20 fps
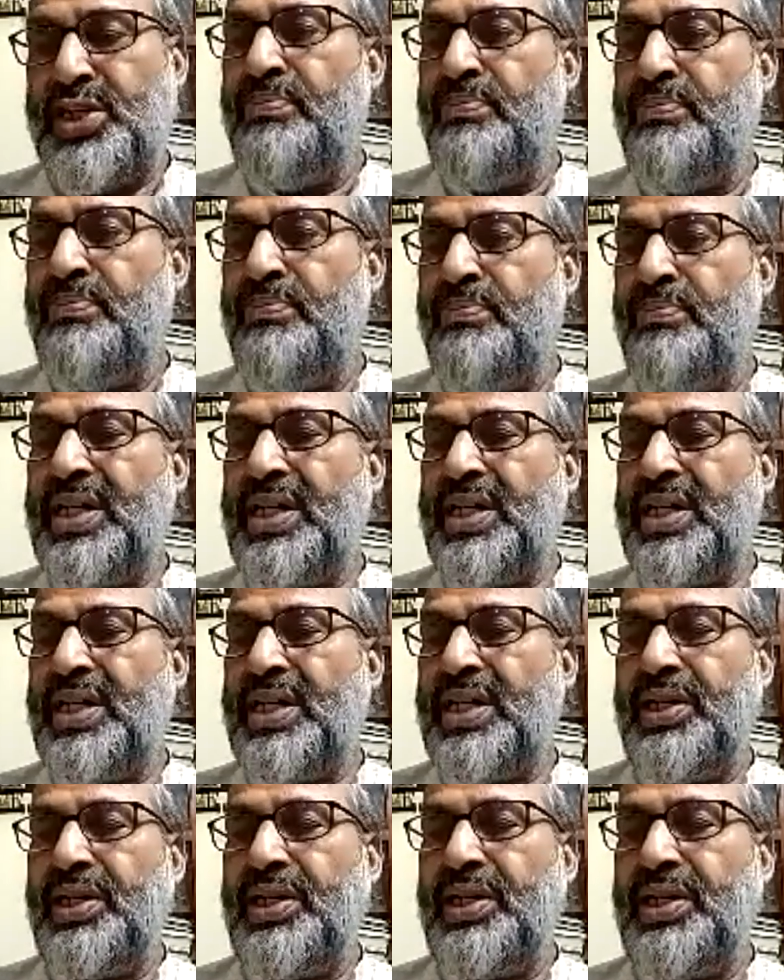this
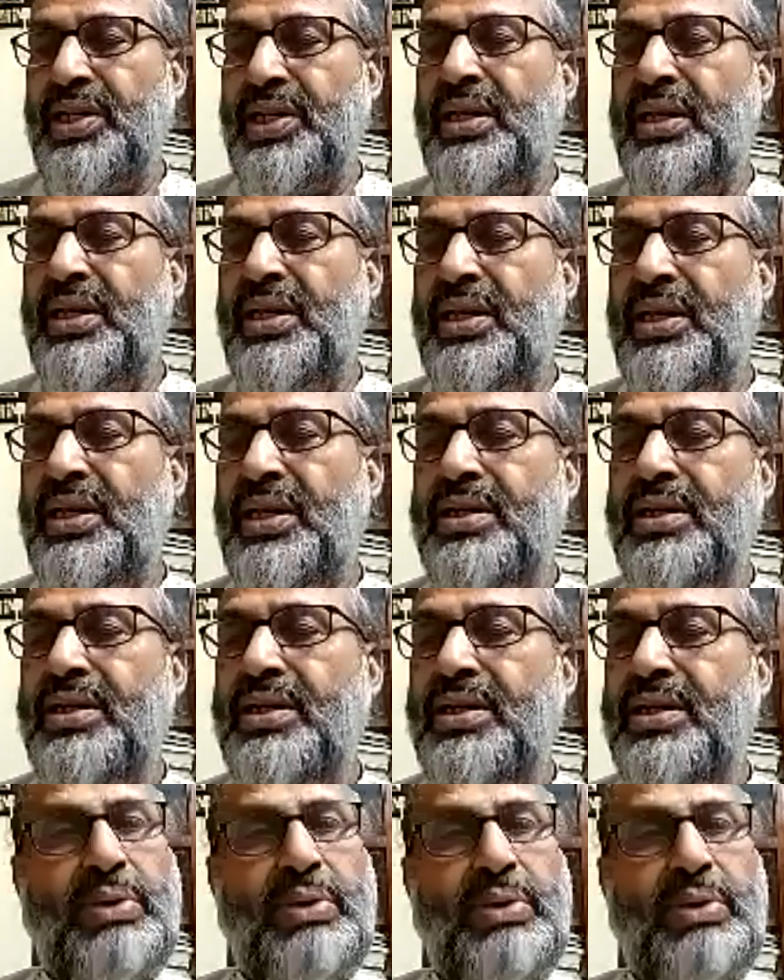country, to
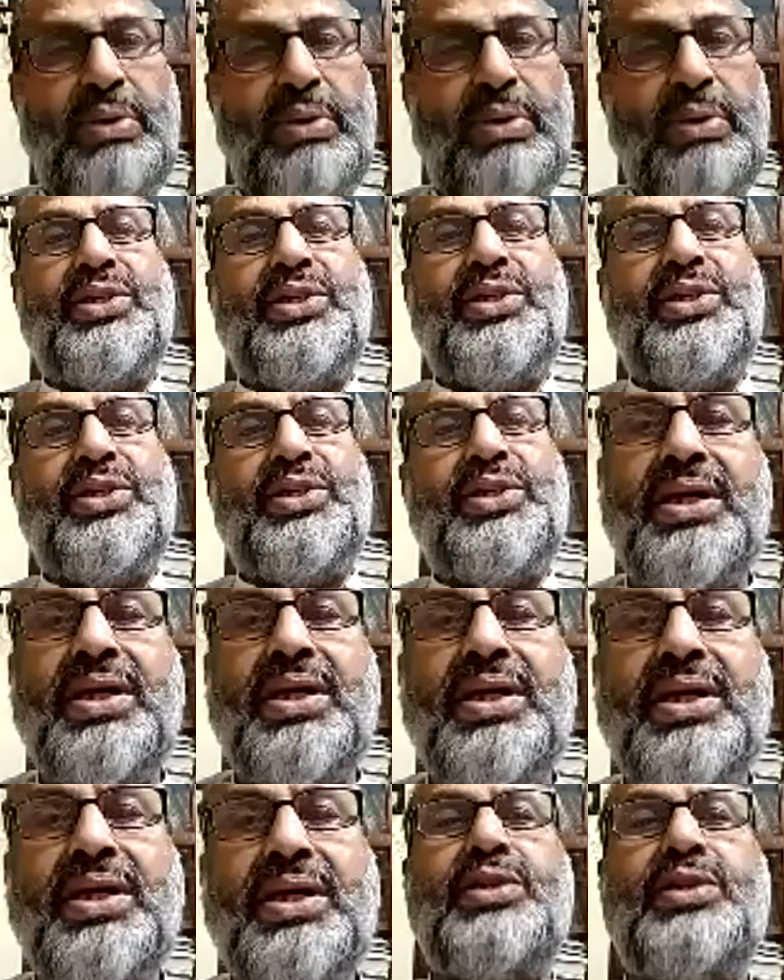build this
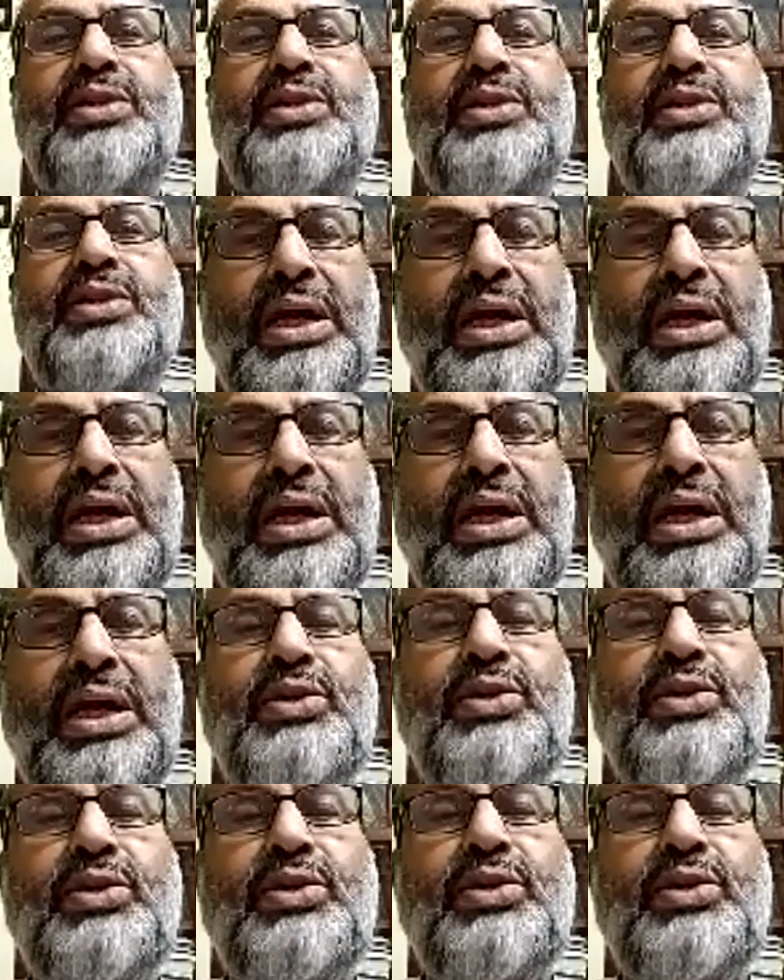country, to build a new
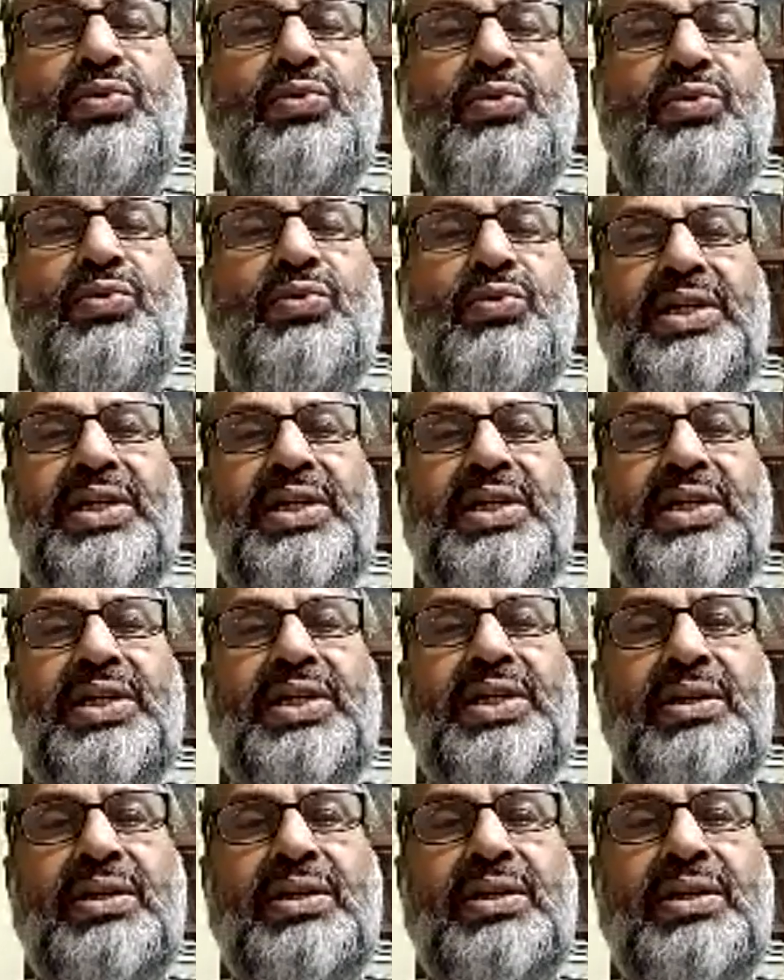civilization
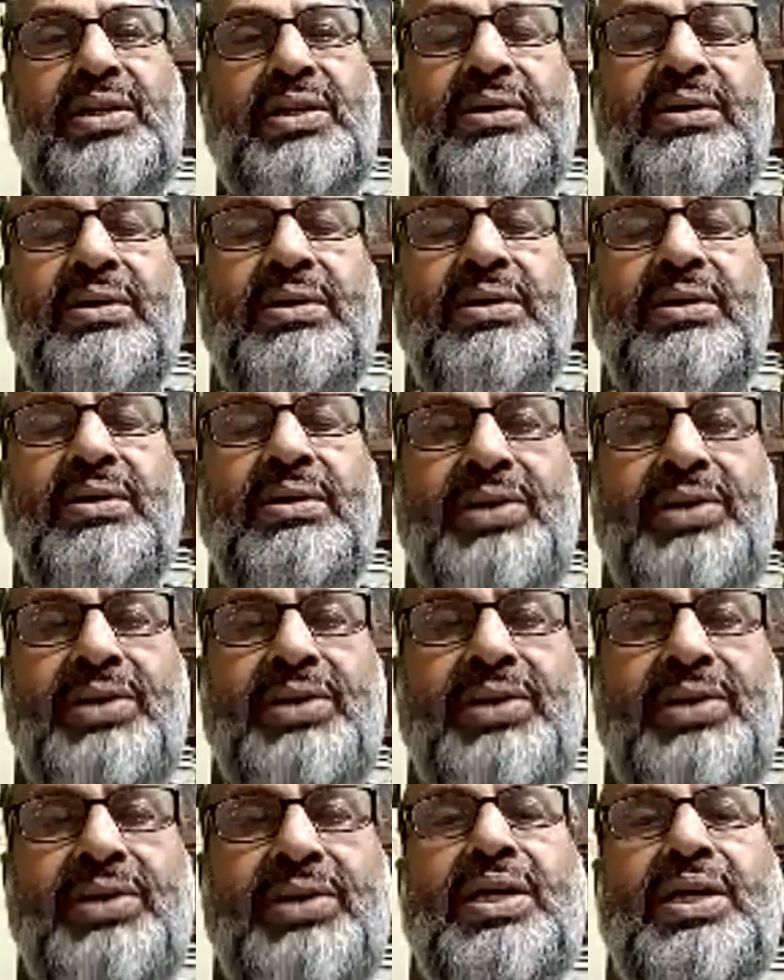in this
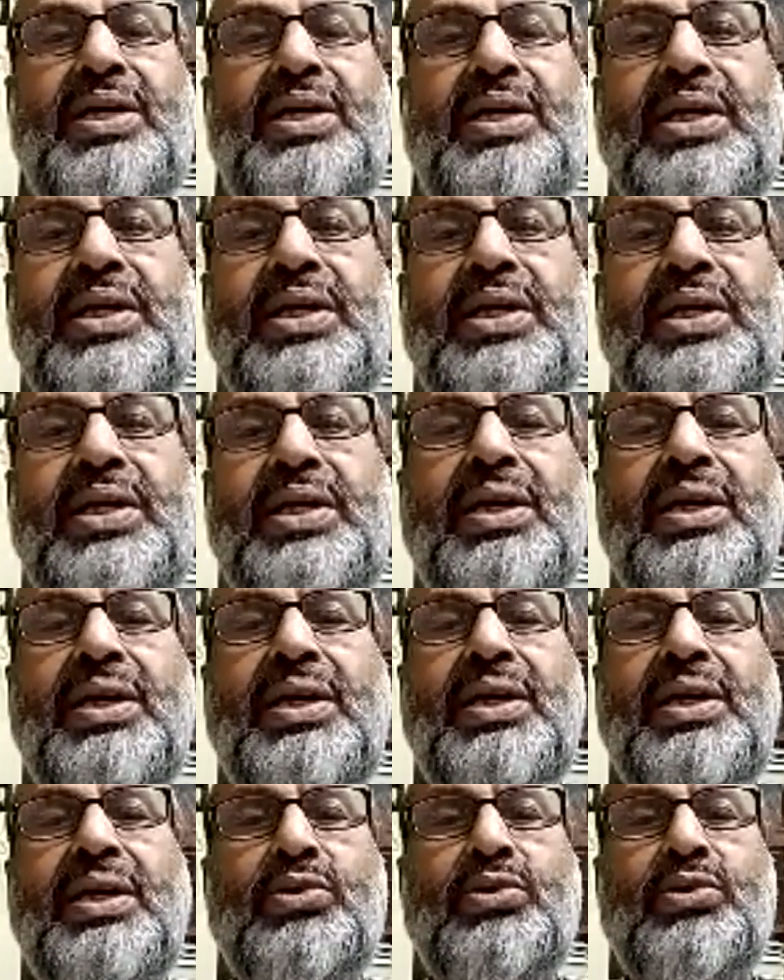country
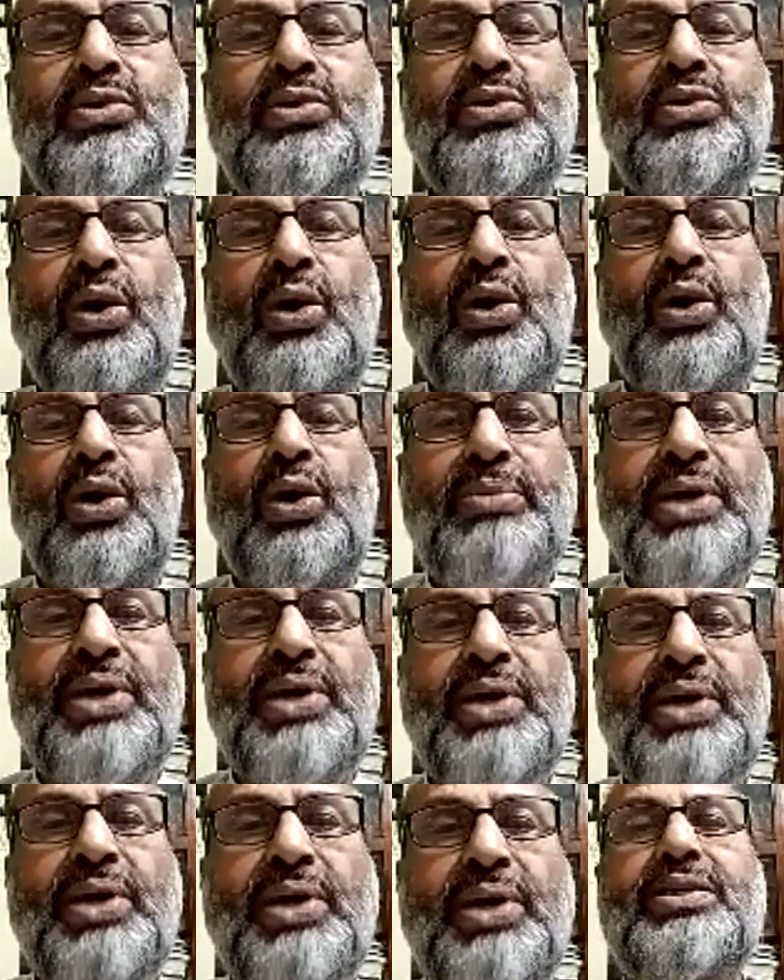on the basis
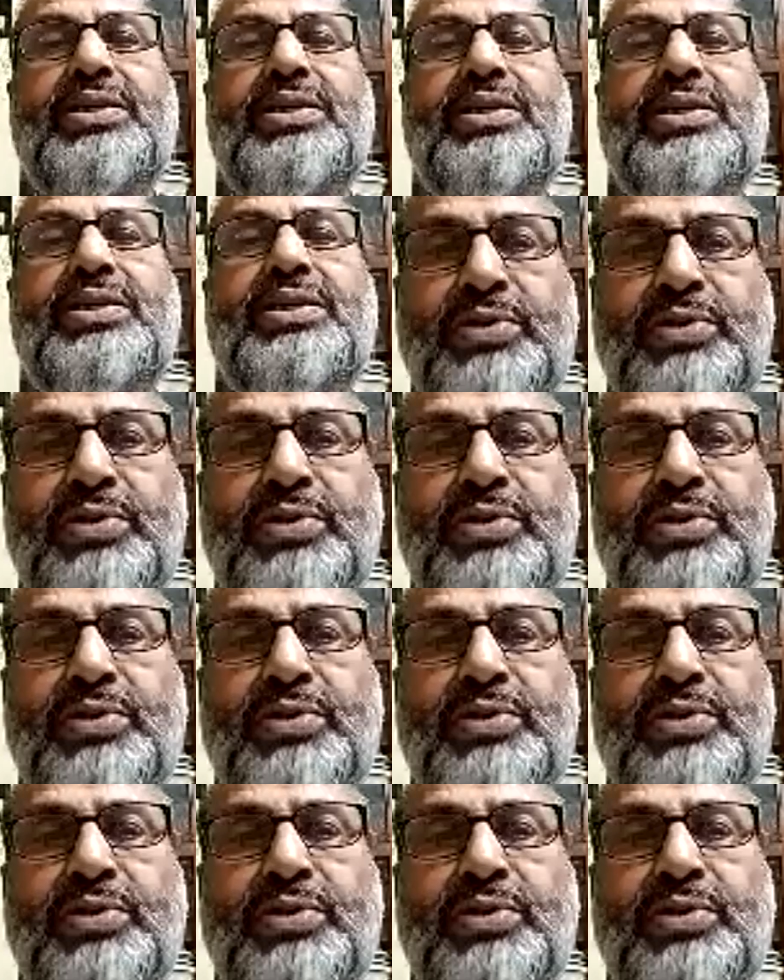of truth